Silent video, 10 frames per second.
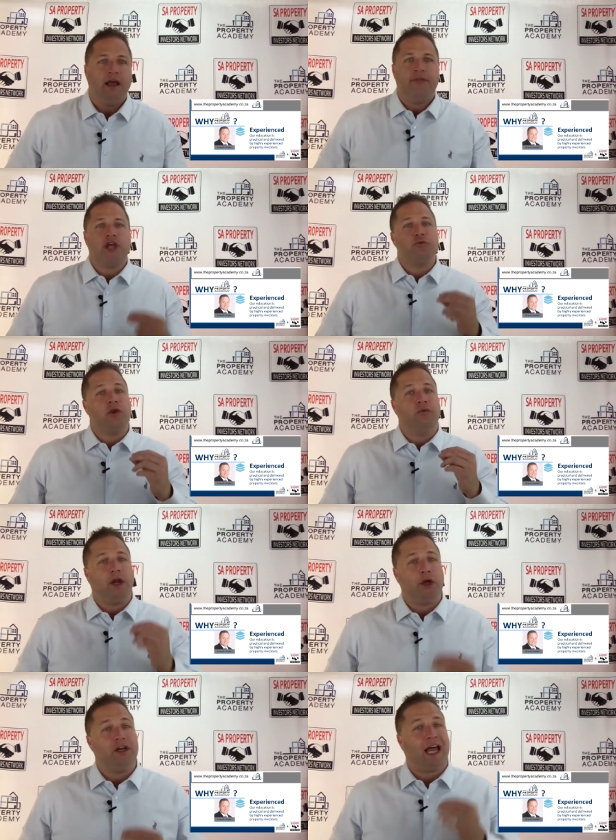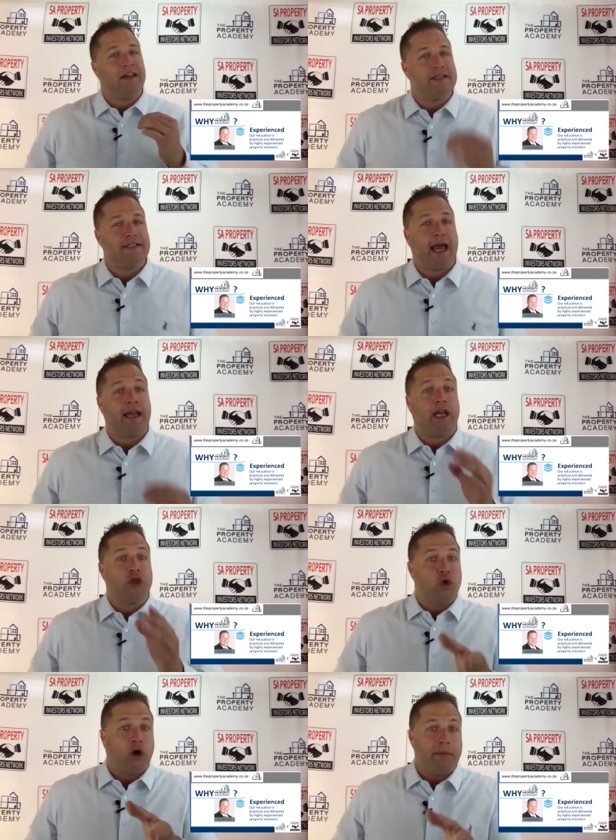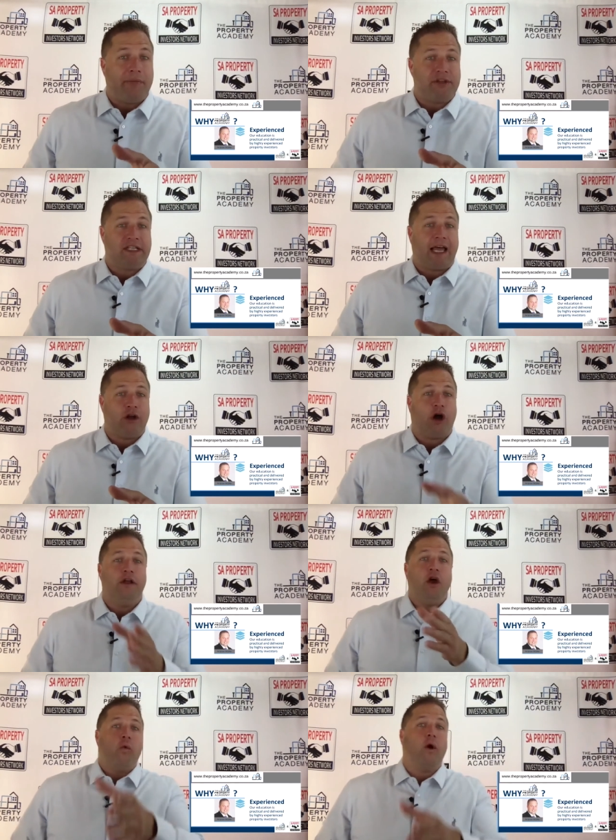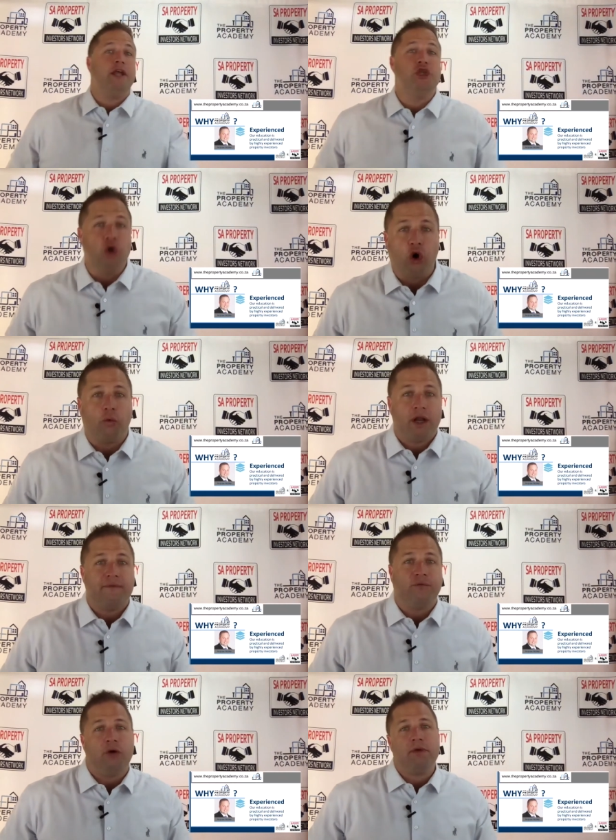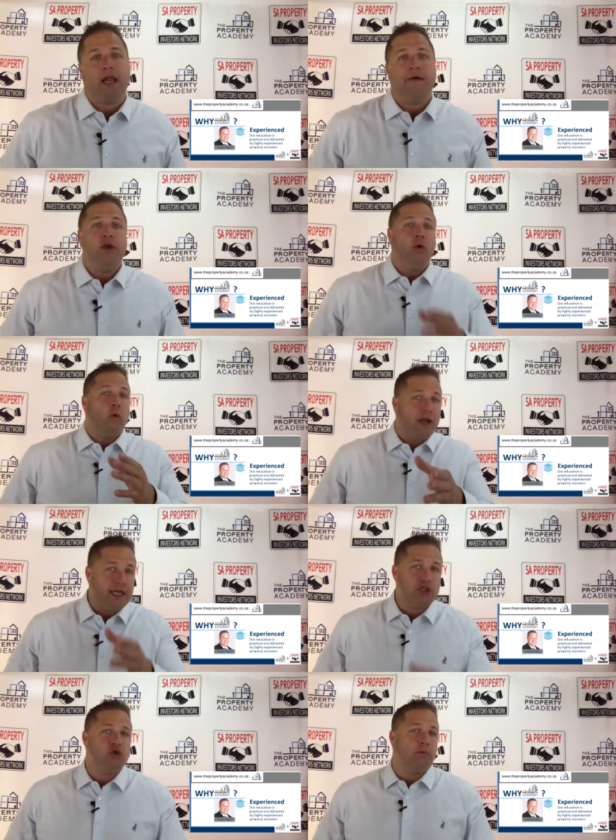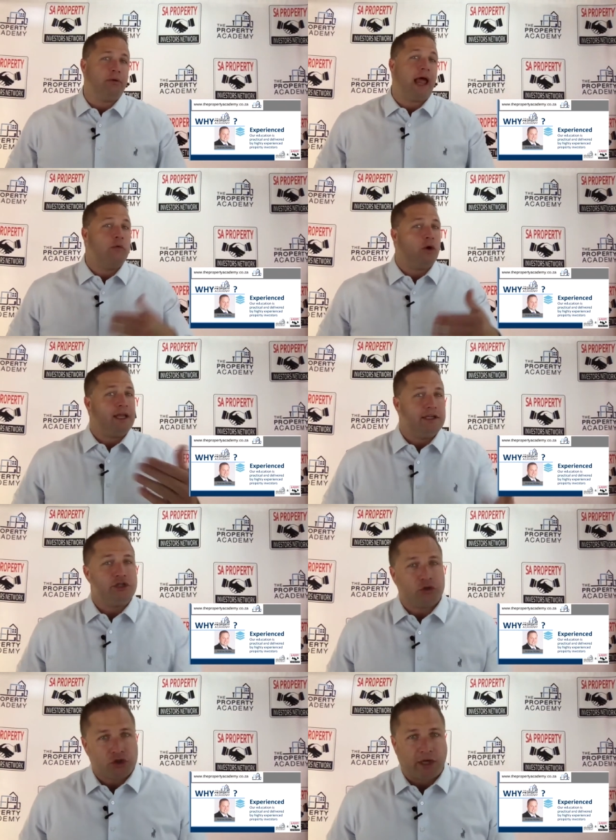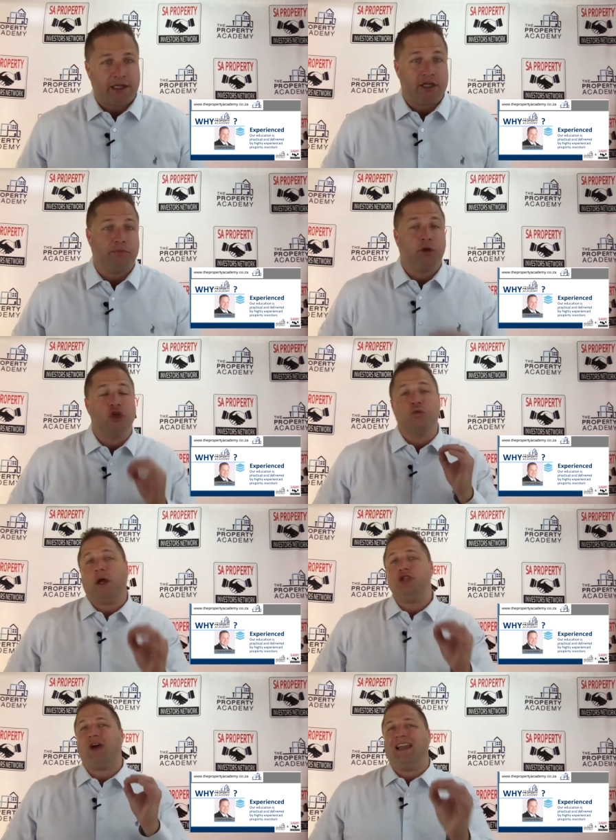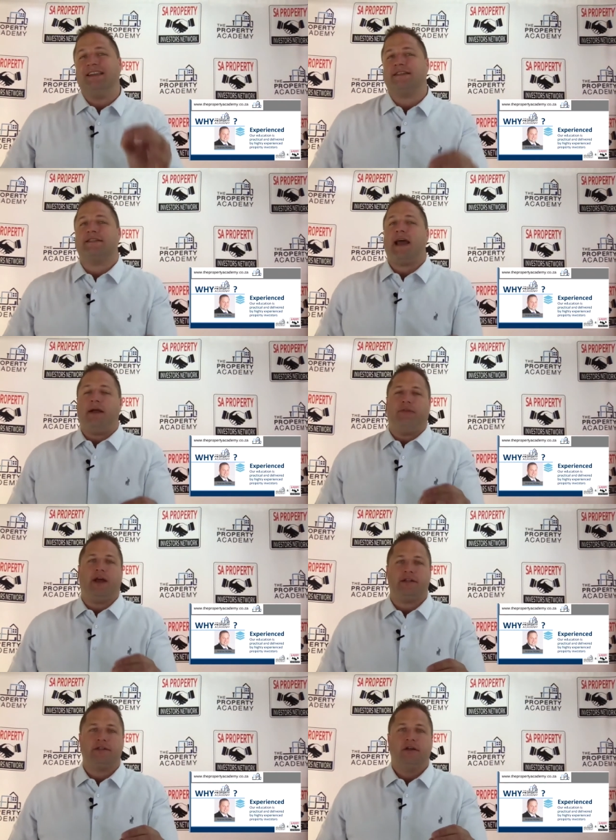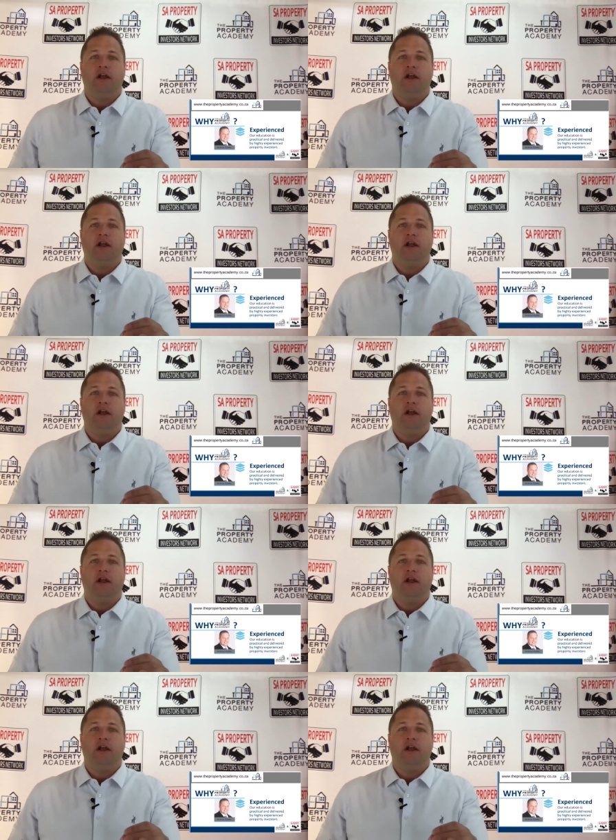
That's where you really got to understand. And I'll talk about this later on. What is your winning formula? What is your plan? What is your strategy? Because once you understand that